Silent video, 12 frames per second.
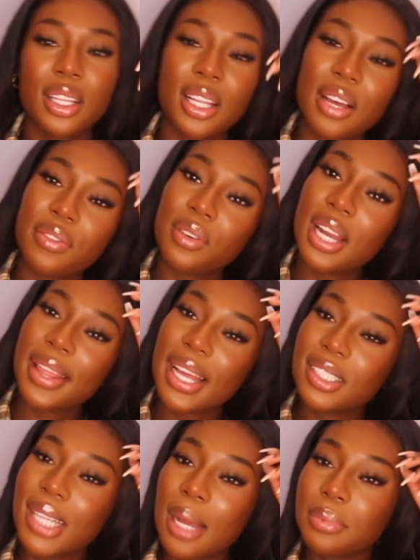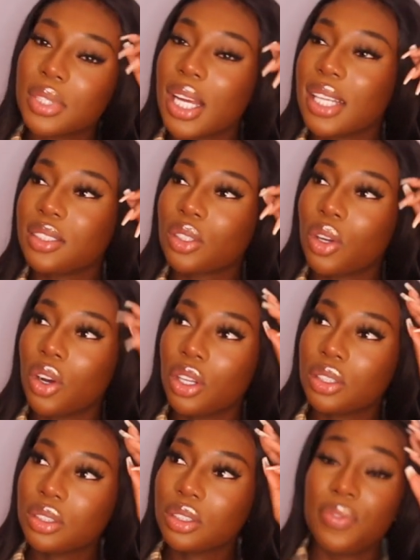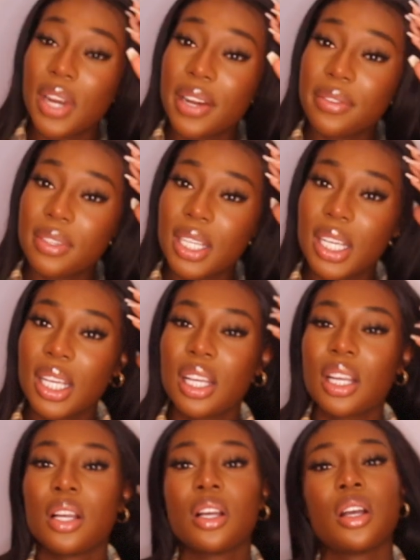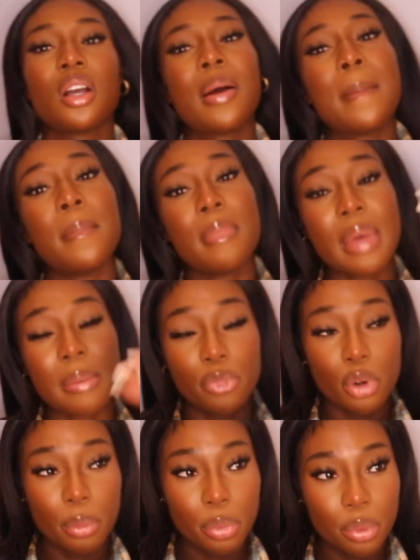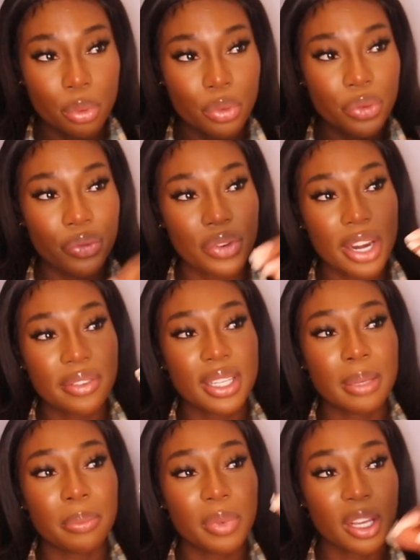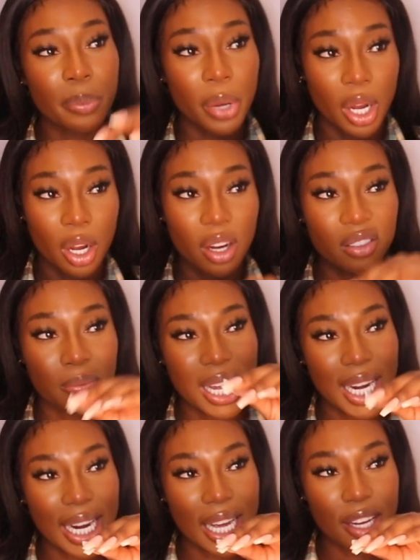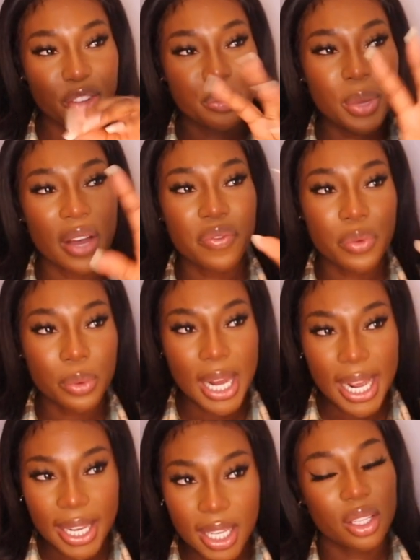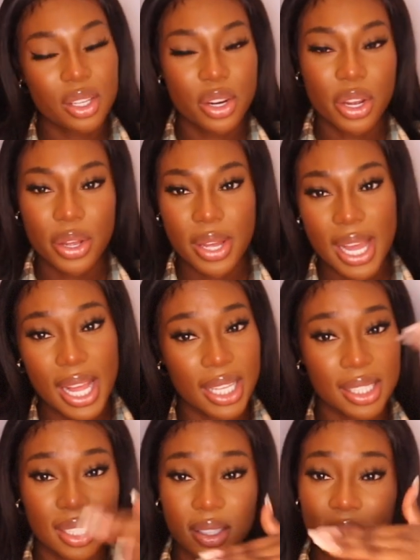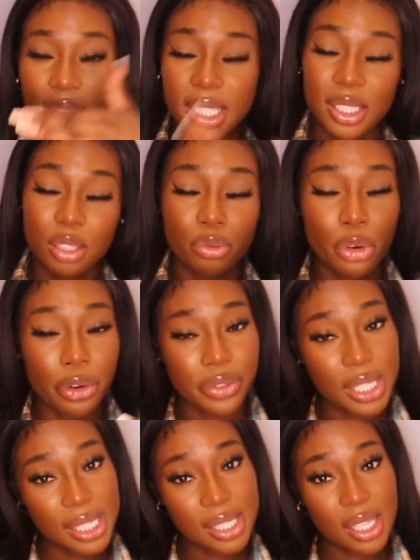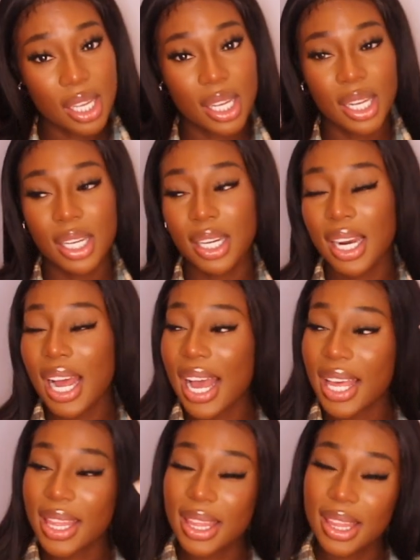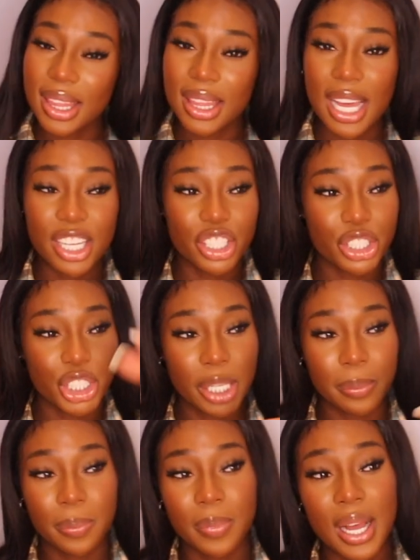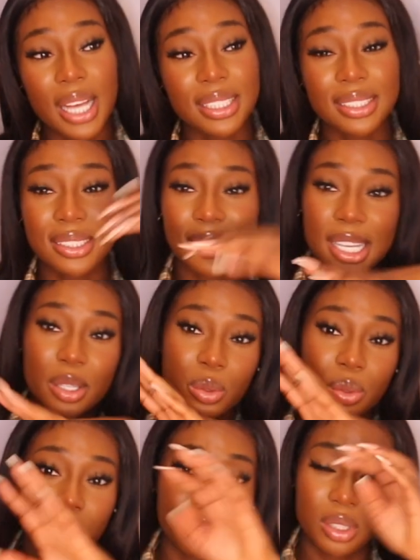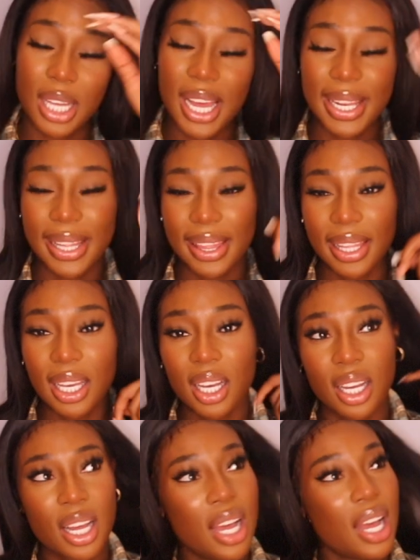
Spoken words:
I feel like that chapter has gone. Very memorable, very big part of my life, but I feel like, you know, exes are exes for a reason, and that ship has sailed, kind of thing.